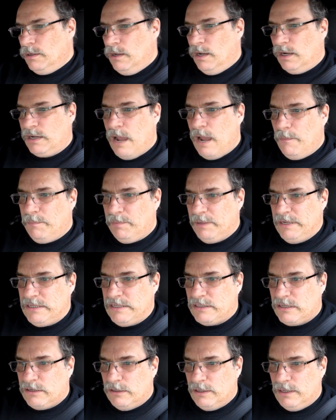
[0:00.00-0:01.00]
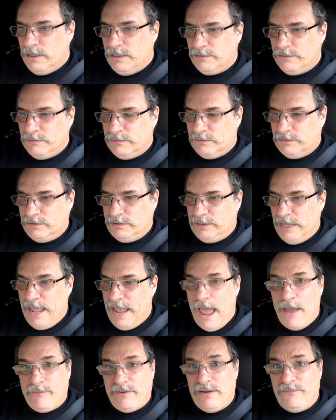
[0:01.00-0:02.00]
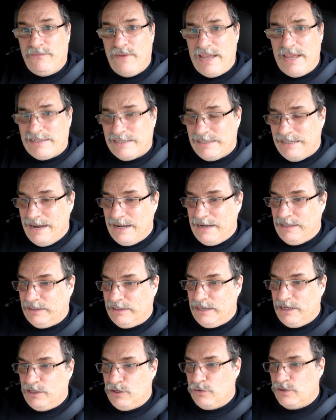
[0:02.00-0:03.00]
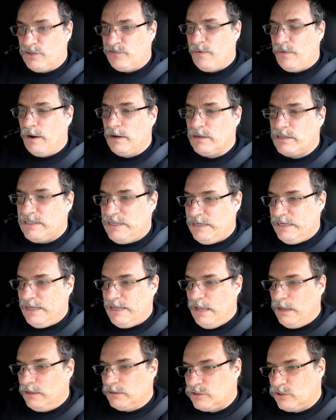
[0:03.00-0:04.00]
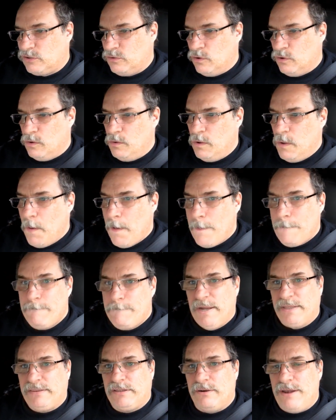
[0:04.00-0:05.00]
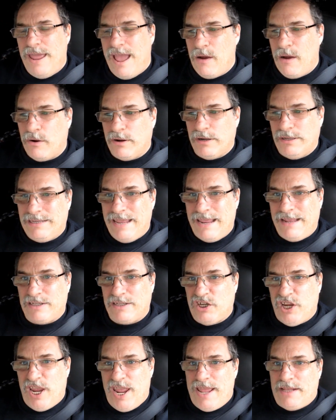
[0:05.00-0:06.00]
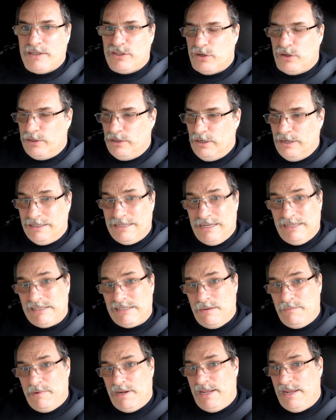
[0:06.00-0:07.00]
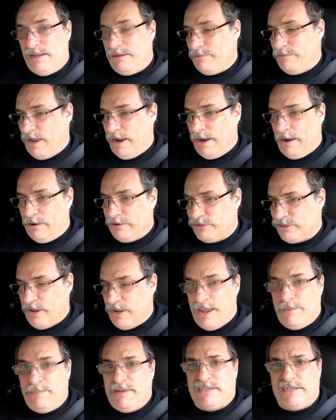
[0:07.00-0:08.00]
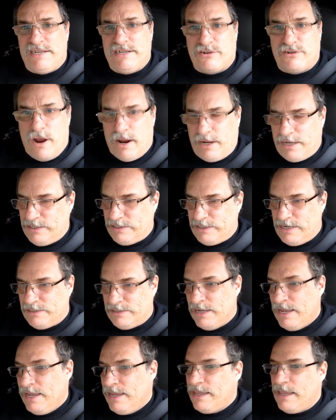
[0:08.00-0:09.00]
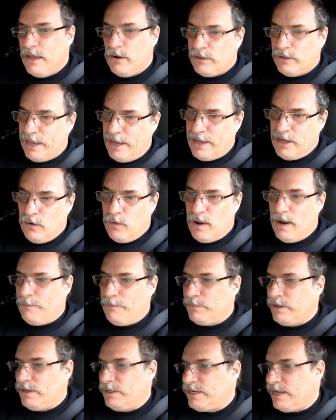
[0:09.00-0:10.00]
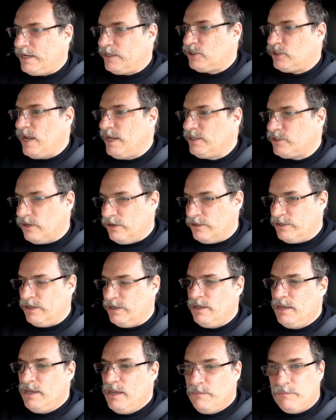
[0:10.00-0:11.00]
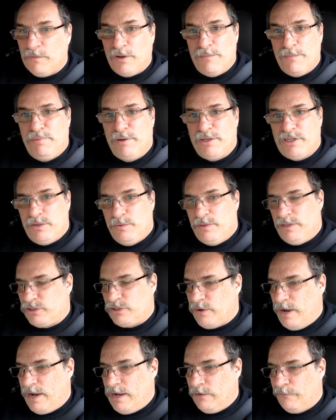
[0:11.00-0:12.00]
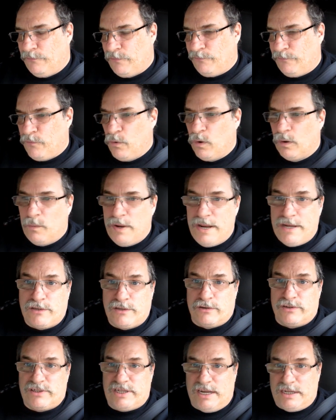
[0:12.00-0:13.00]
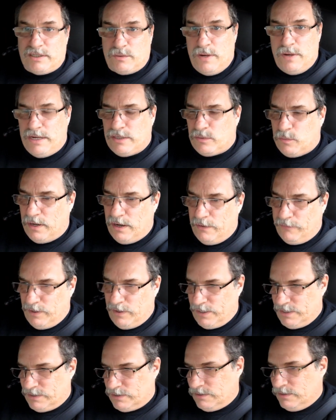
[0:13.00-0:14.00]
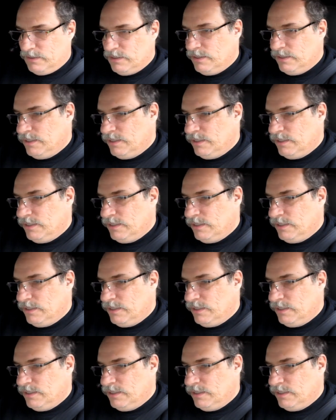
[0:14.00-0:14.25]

a company's going to they haven't invested anything in you as far as CDL school, but they're now going to take a chance on you. Let's say somebody hires you. ABC Trucking says, okay, you know what? I'm going to take a chance on you. I'm going to put you with a trainer for four weeks or six weeks, whatever it is.